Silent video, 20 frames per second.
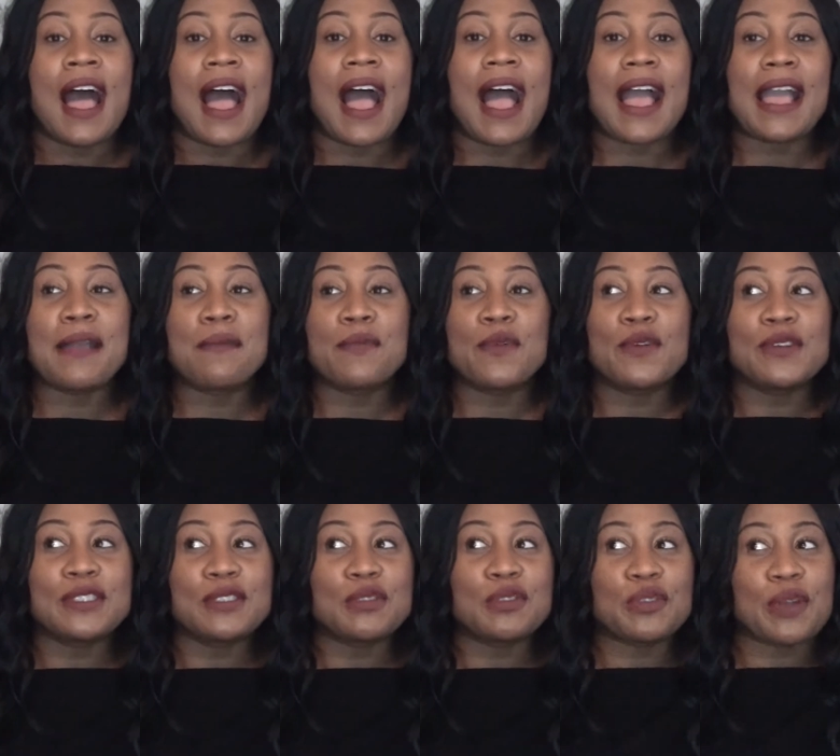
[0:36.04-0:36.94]
I am
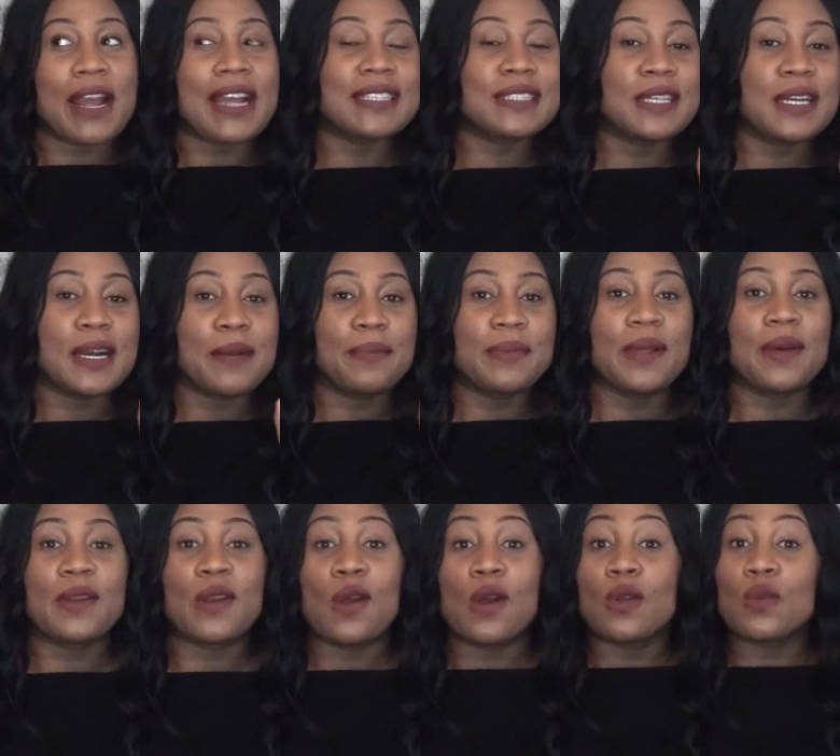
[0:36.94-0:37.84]
going to try to
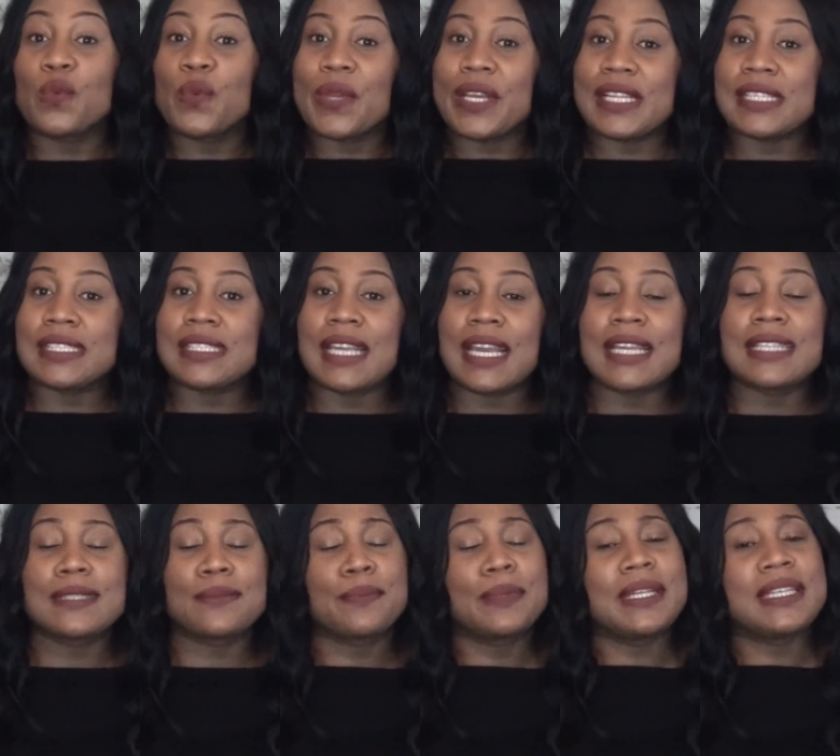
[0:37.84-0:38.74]
upload on
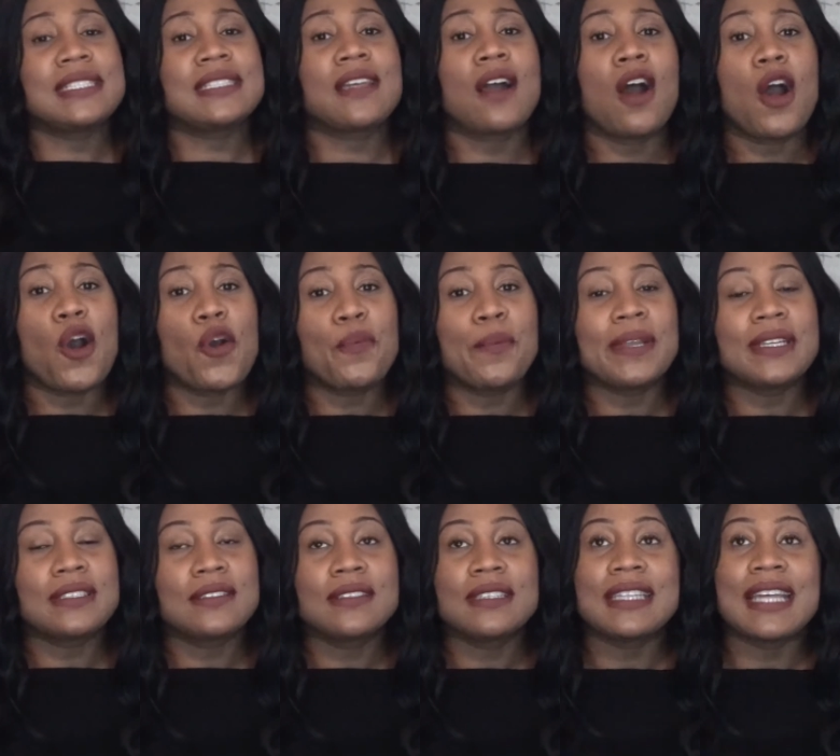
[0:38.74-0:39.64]
Wednesdays. Please don't hold
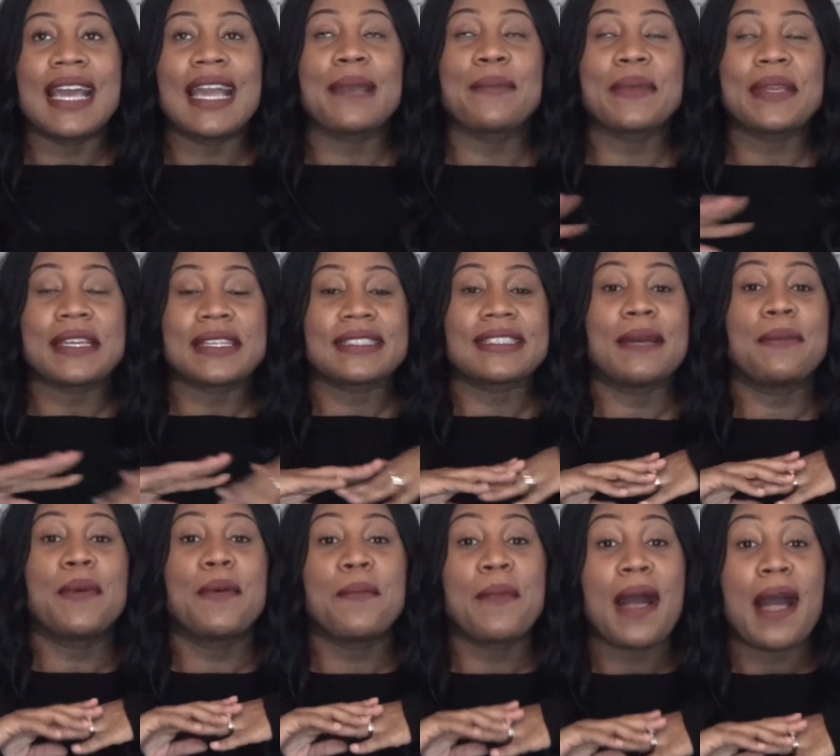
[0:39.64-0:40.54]
me to that because
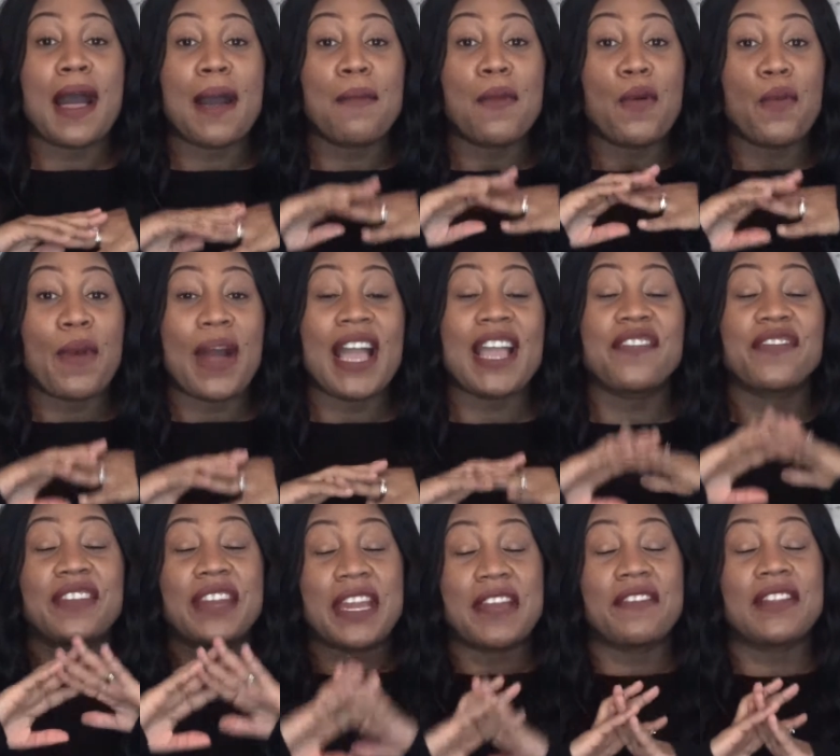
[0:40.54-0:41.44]
I'm a mom, a wife,
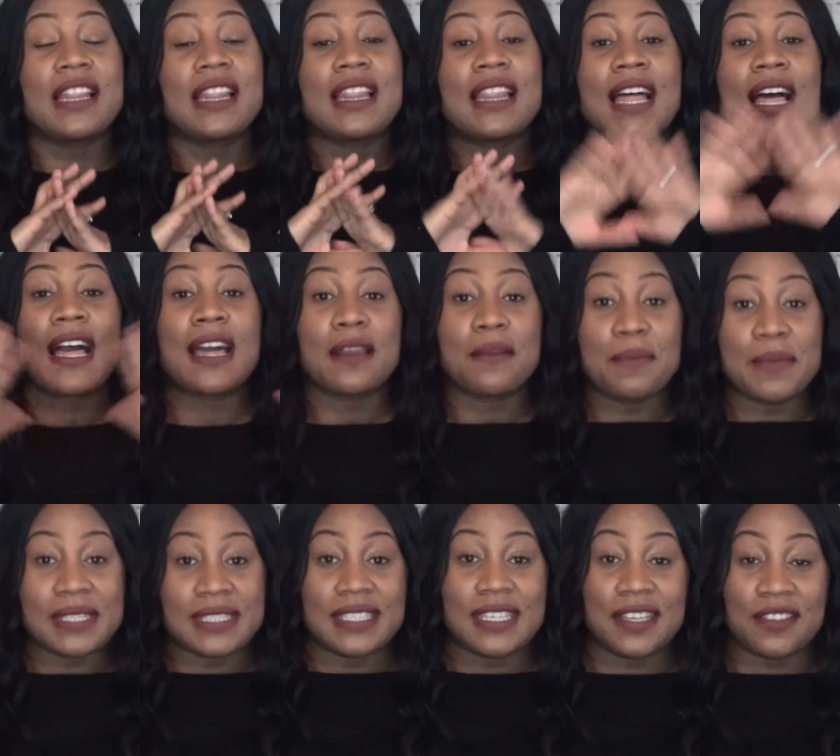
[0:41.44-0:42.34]
and I have a lot of
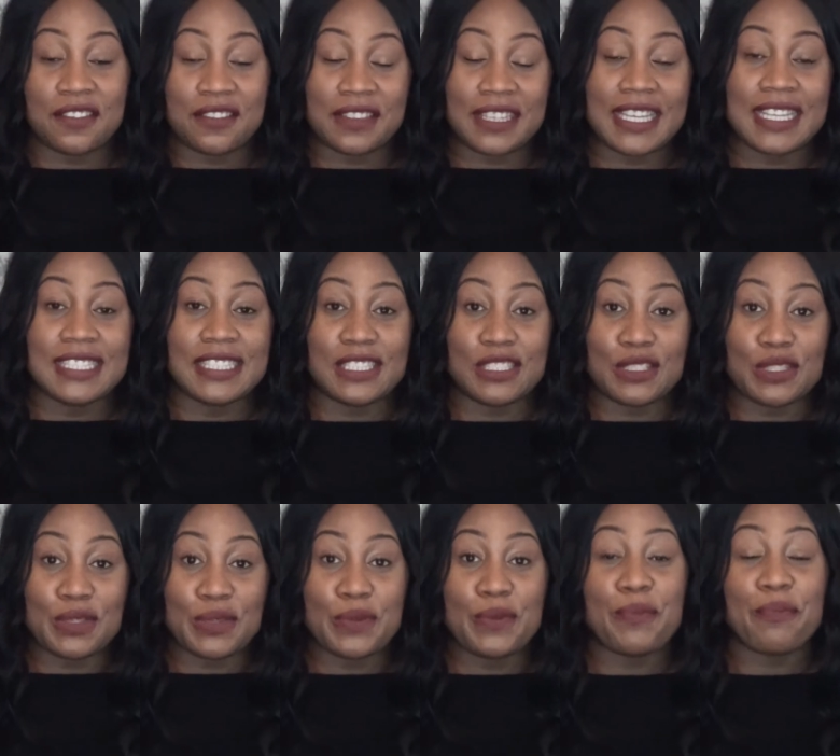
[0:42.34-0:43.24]
busy other things to
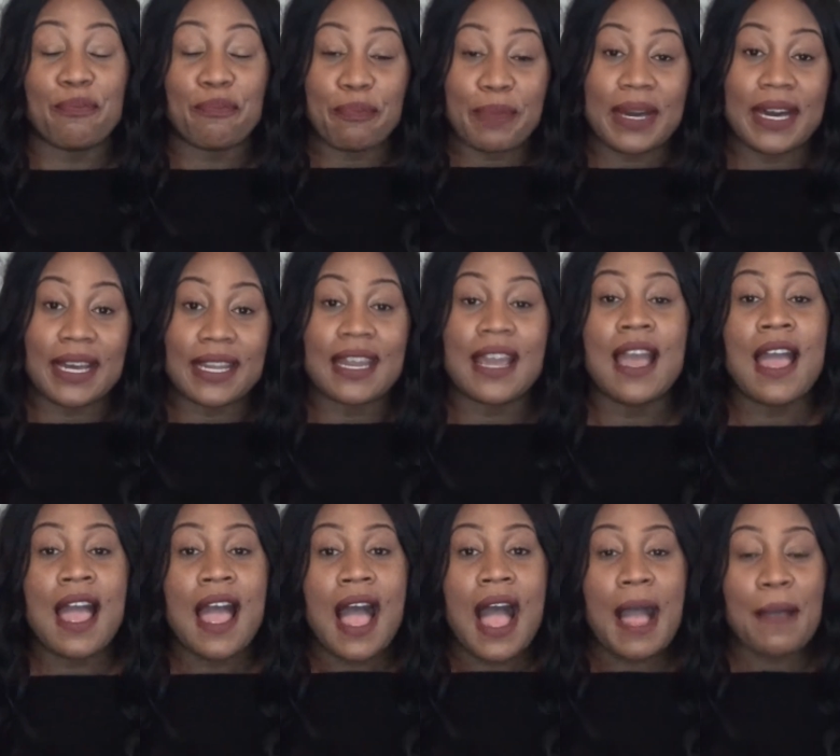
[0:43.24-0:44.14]
do. But
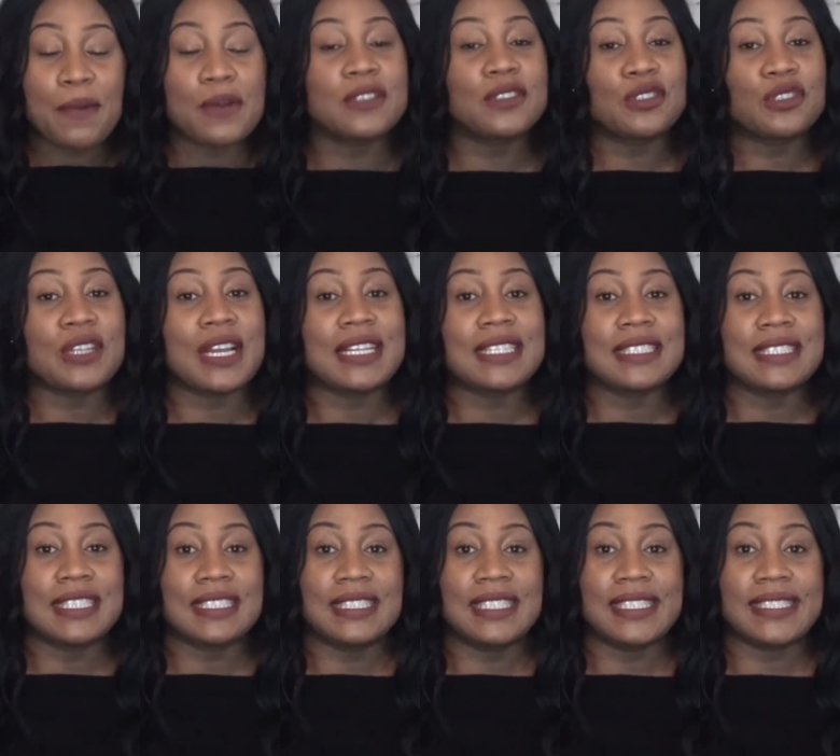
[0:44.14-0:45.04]
I'm going to try to
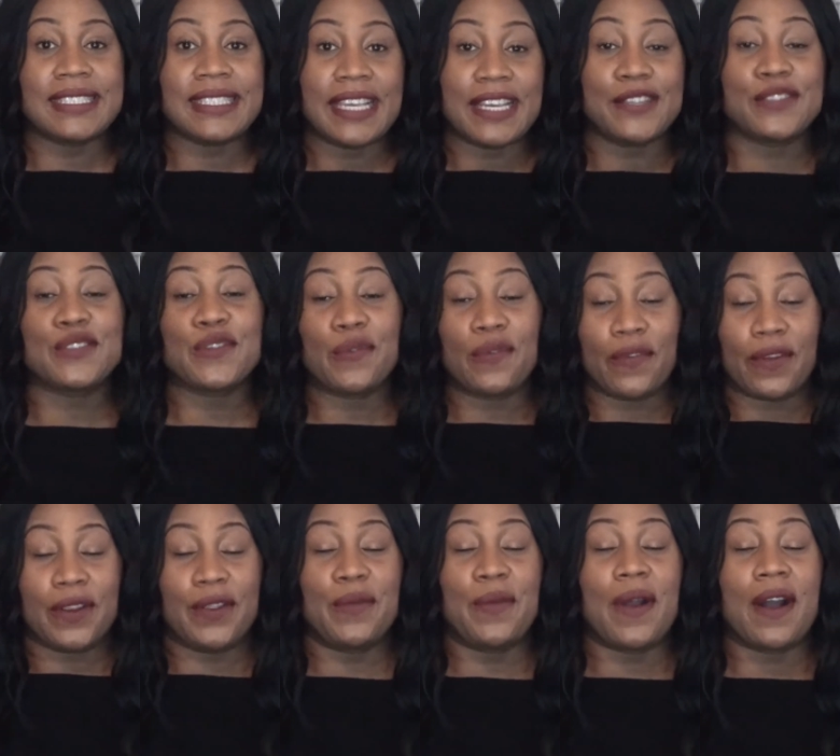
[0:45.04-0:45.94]
stick to the schedule
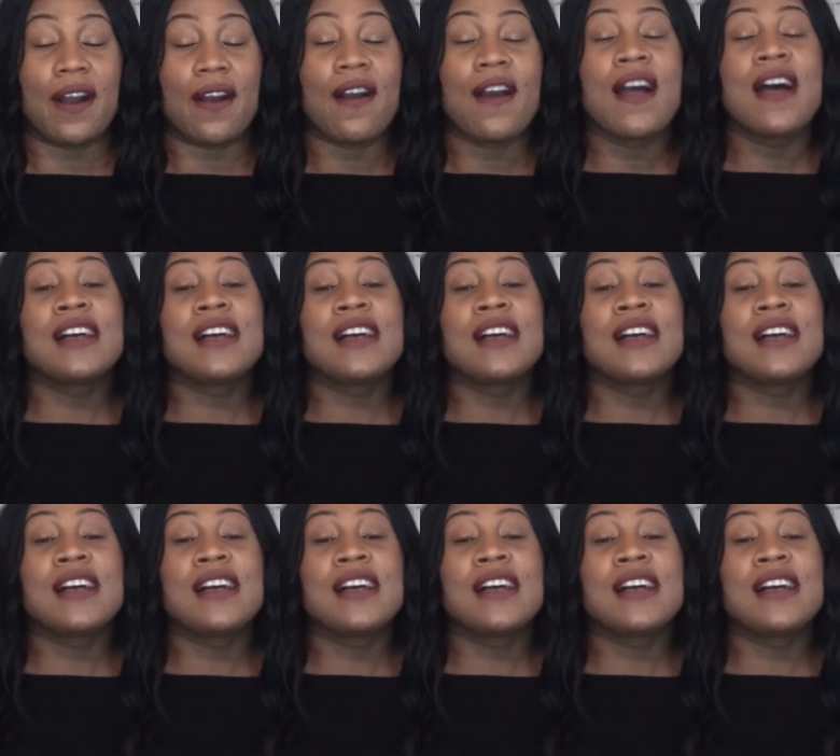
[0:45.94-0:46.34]
for you all.